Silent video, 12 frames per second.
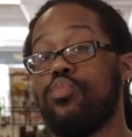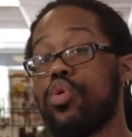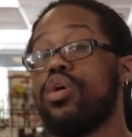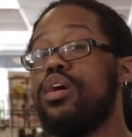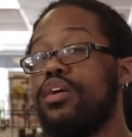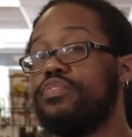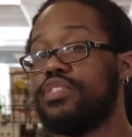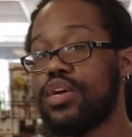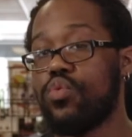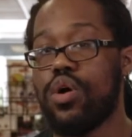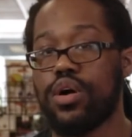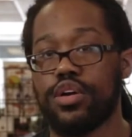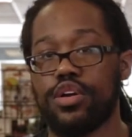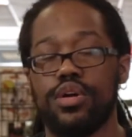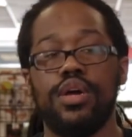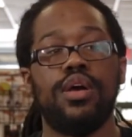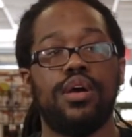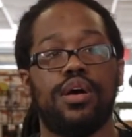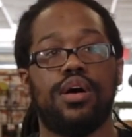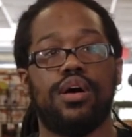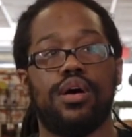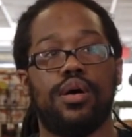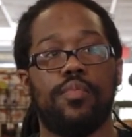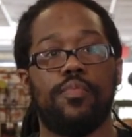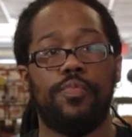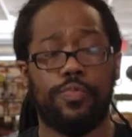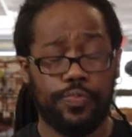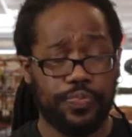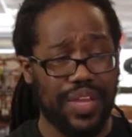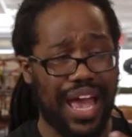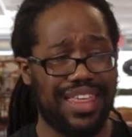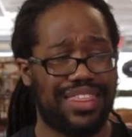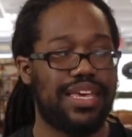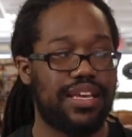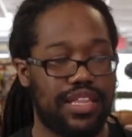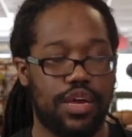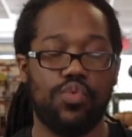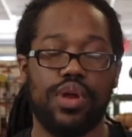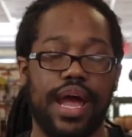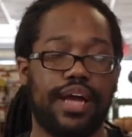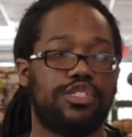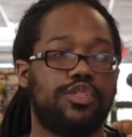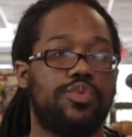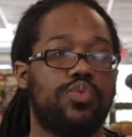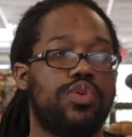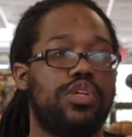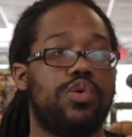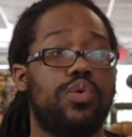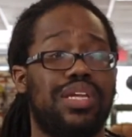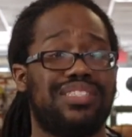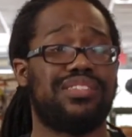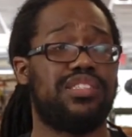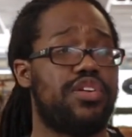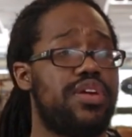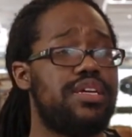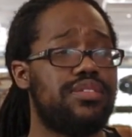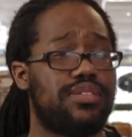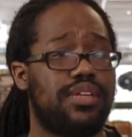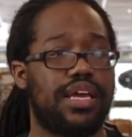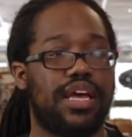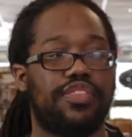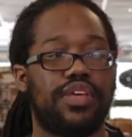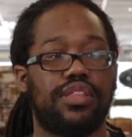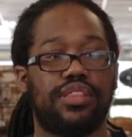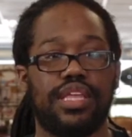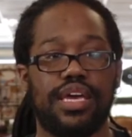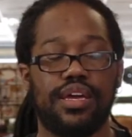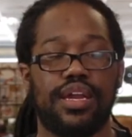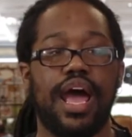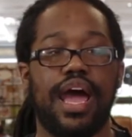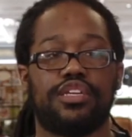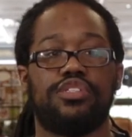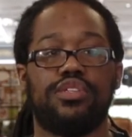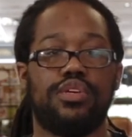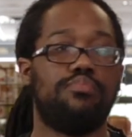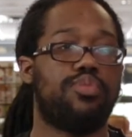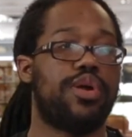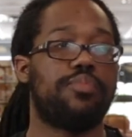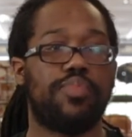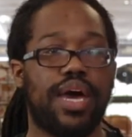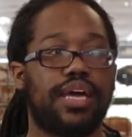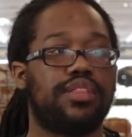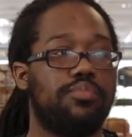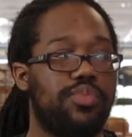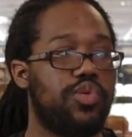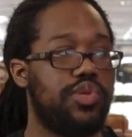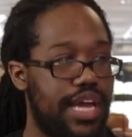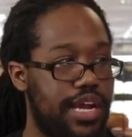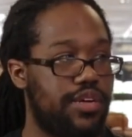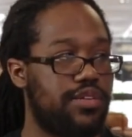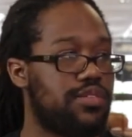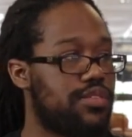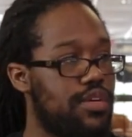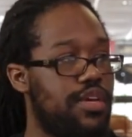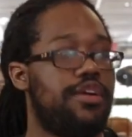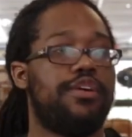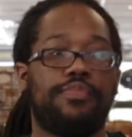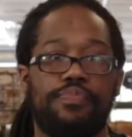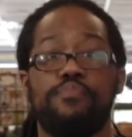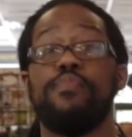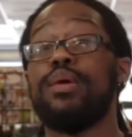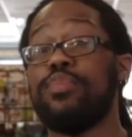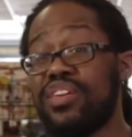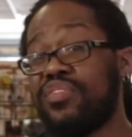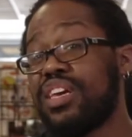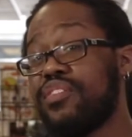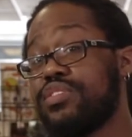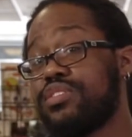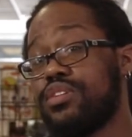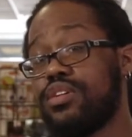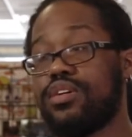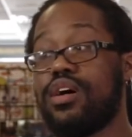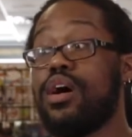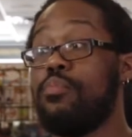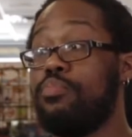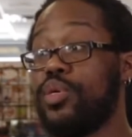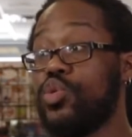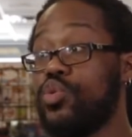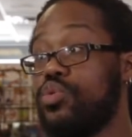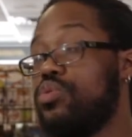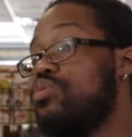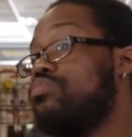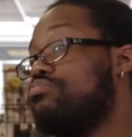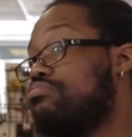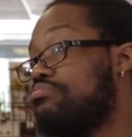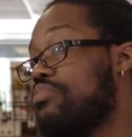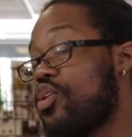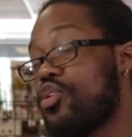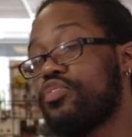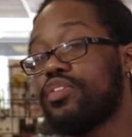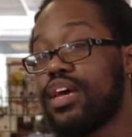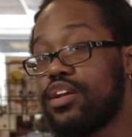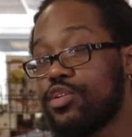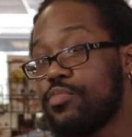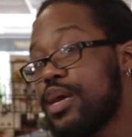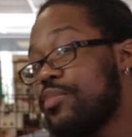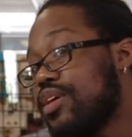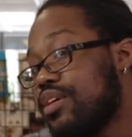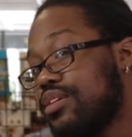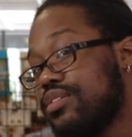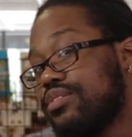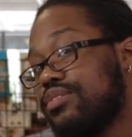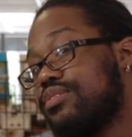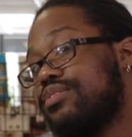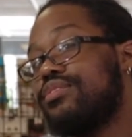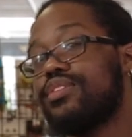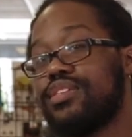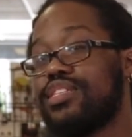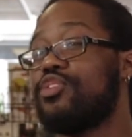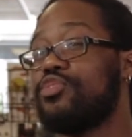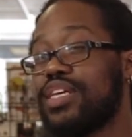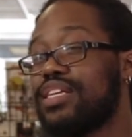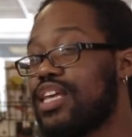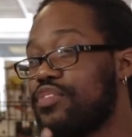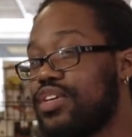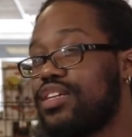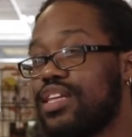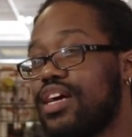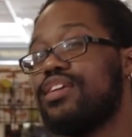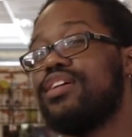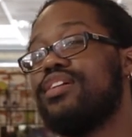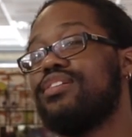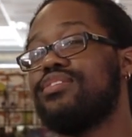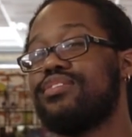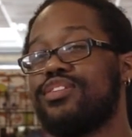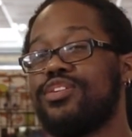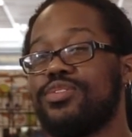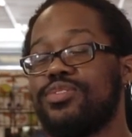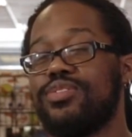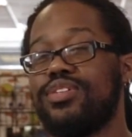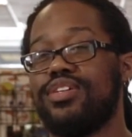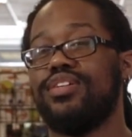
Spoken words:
more of Saint Walker. I think that would actually be really cool as a series. Like, I think they could actually bring back the Blue Lanterns, maybe even give us a blue Earth Lantern, maybe, because I don't think they've done that yet. So